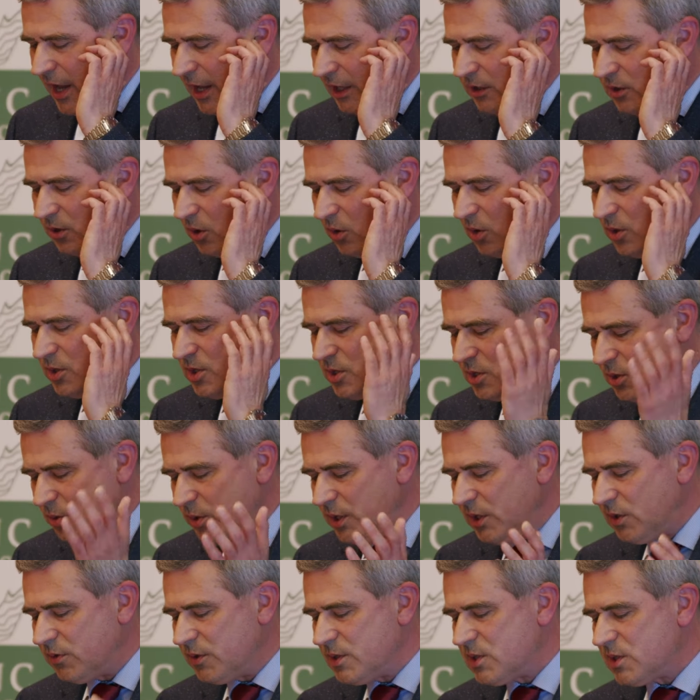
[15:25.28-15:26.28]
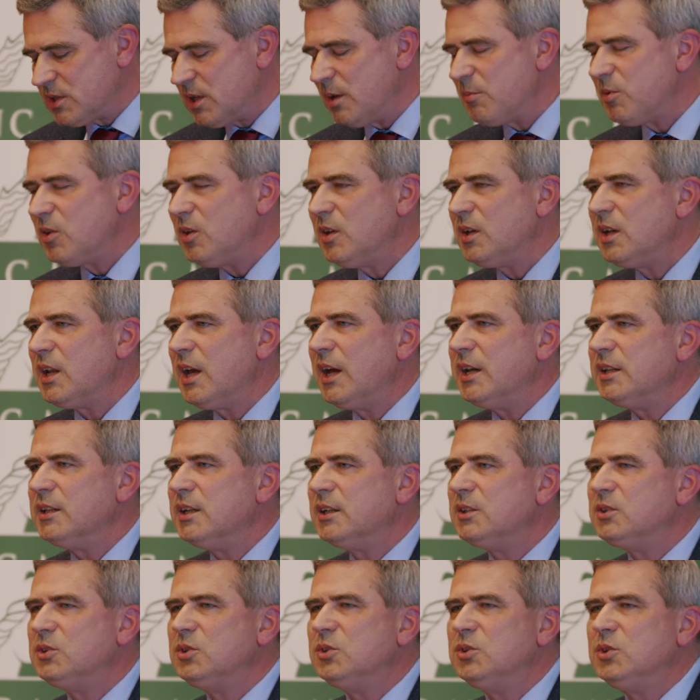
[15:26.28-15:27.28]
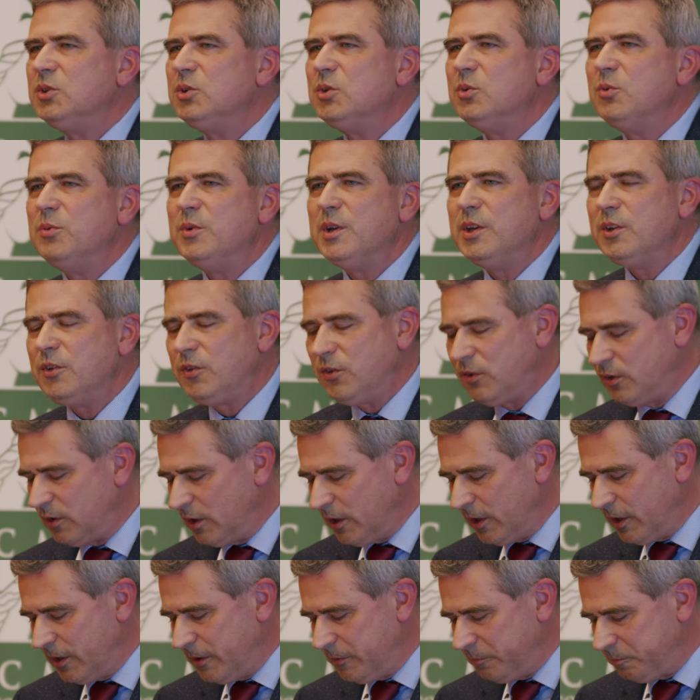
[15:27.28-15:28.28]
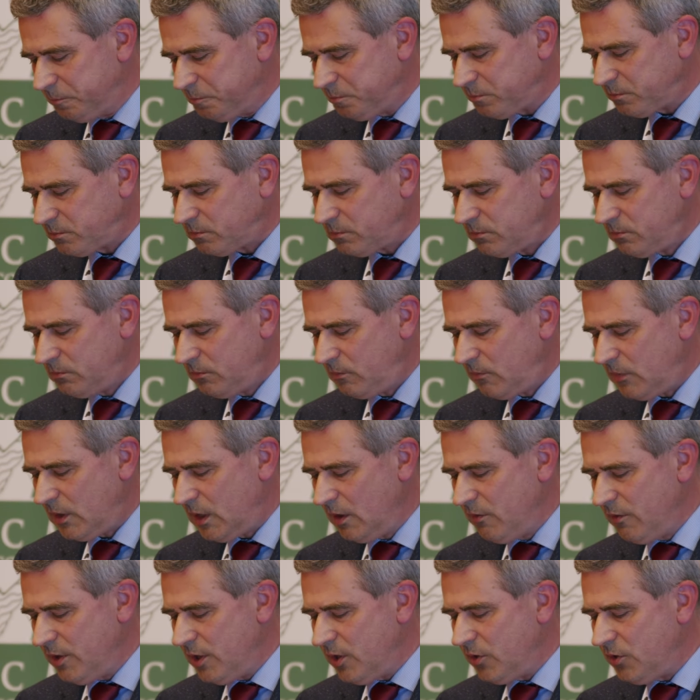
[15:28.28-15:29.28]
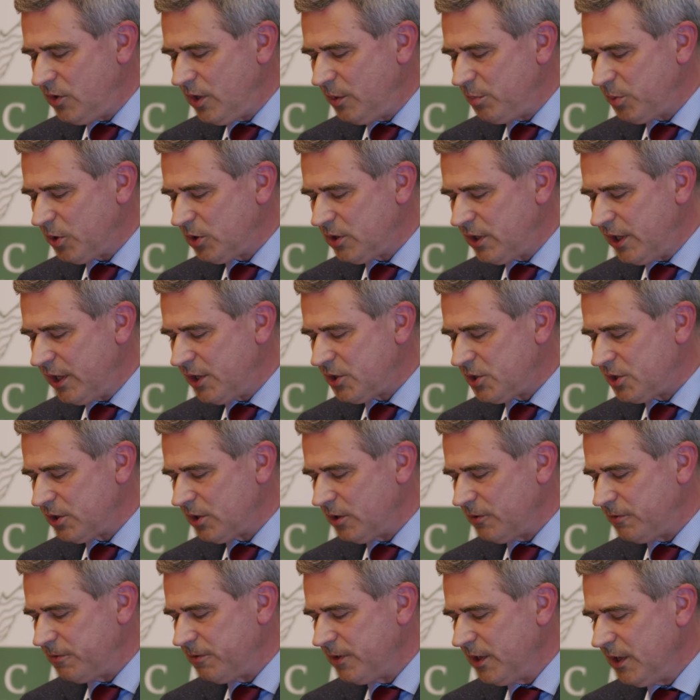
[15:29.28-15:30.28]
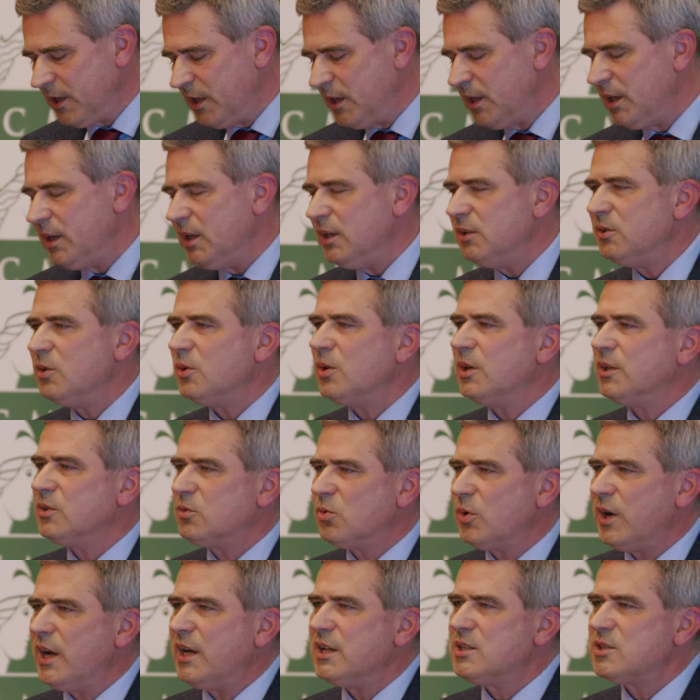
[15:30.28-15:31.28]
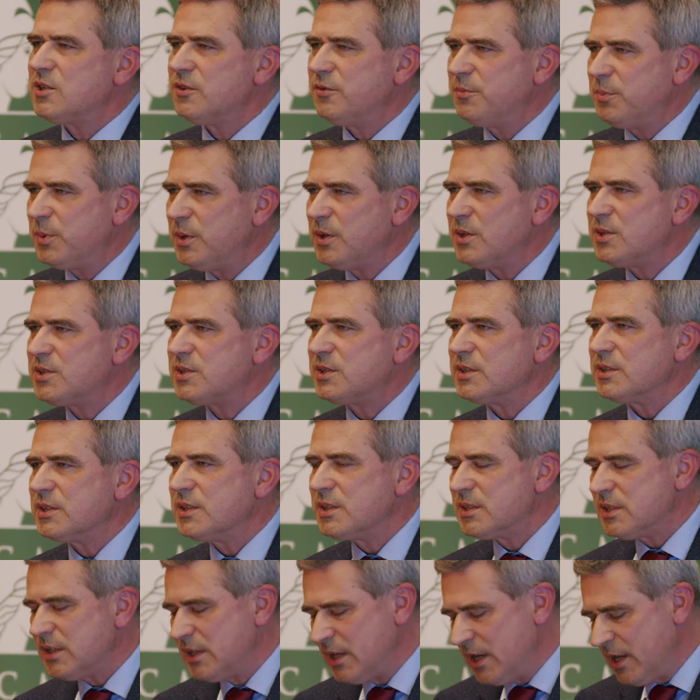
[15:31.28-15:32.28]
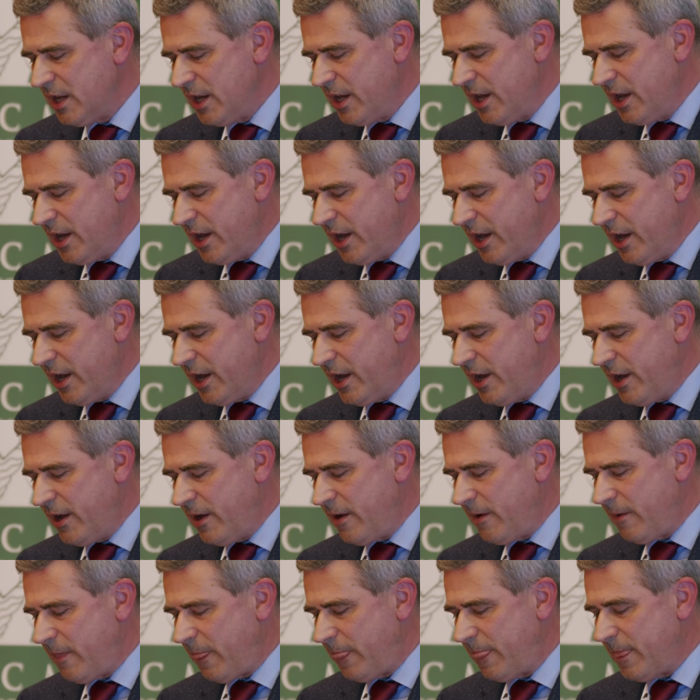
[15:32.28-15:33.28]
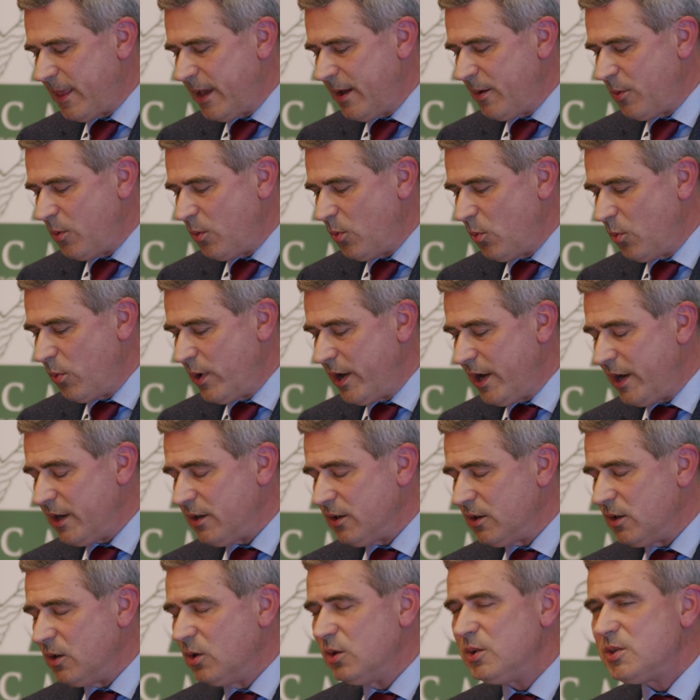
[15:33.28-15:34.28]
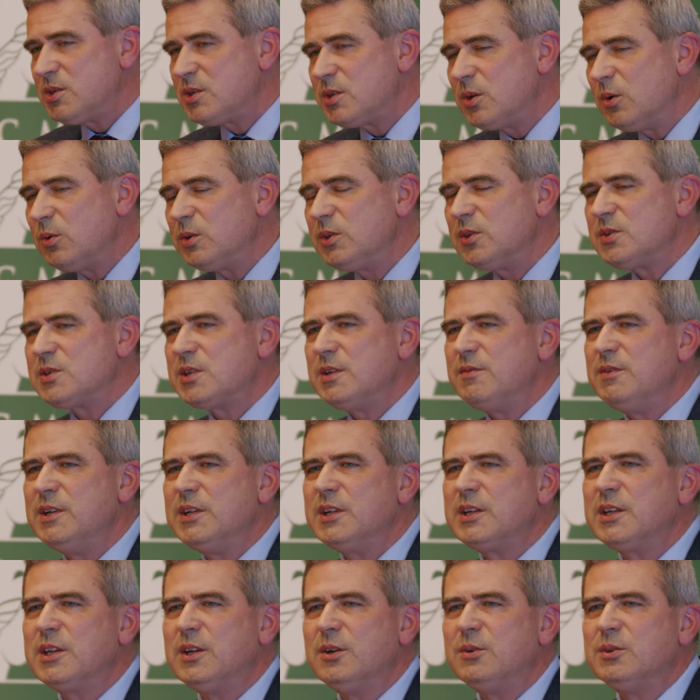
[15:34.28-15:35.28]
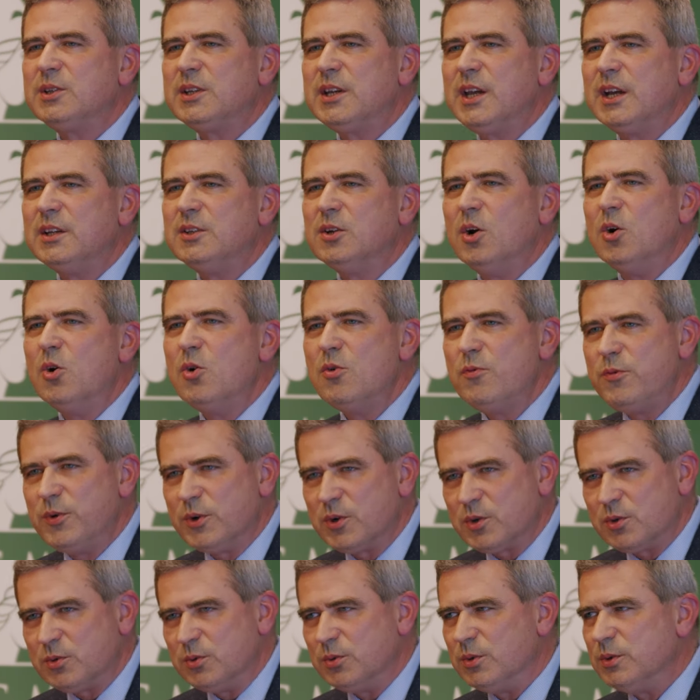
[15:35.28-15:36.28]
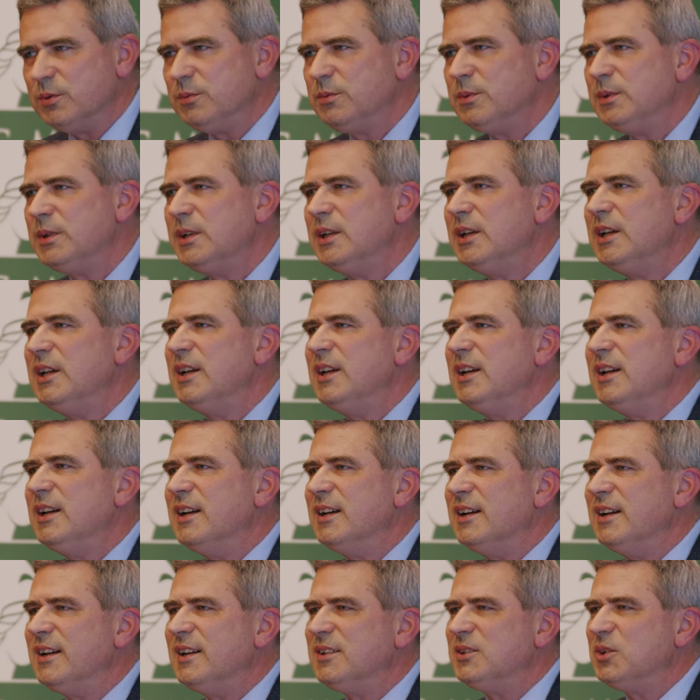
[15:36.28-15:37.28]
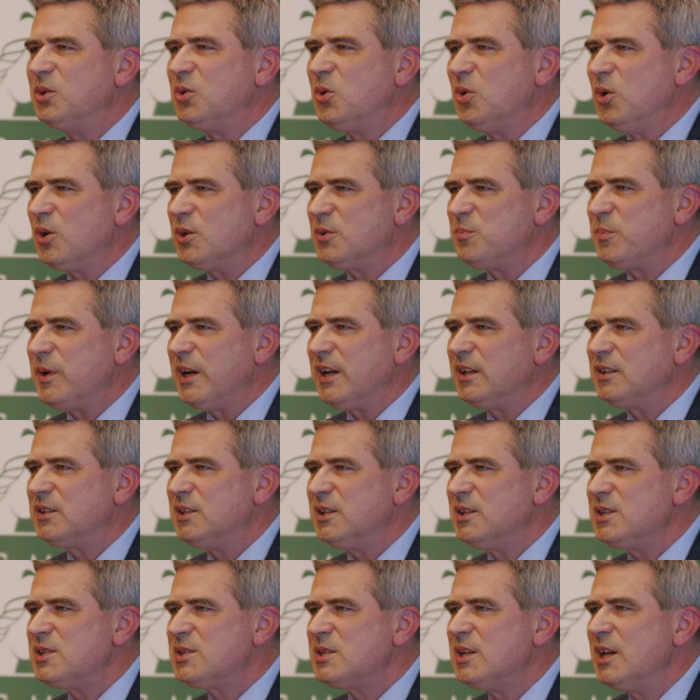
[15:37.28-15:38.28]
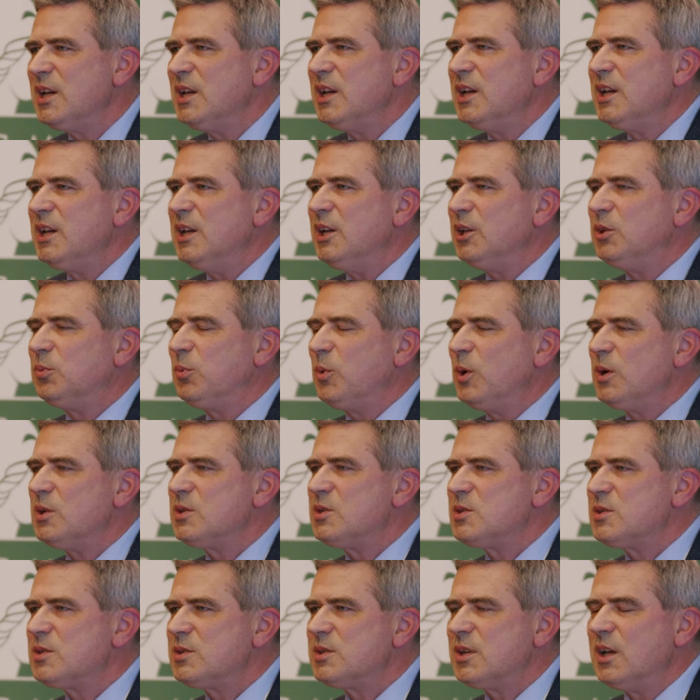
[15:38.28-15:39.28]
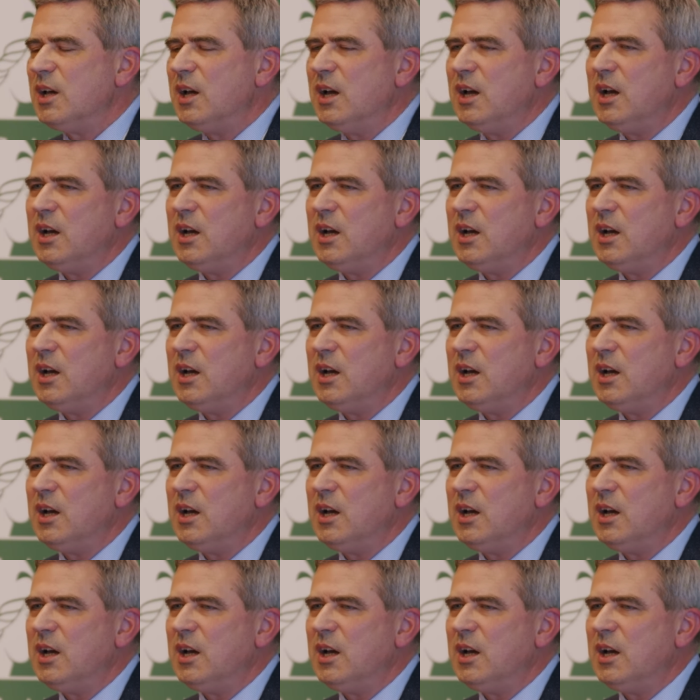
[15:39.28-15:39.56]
And also it was something like that to do with the protection of inherent rights of persons, where also the civil code can overrule the court practice. It was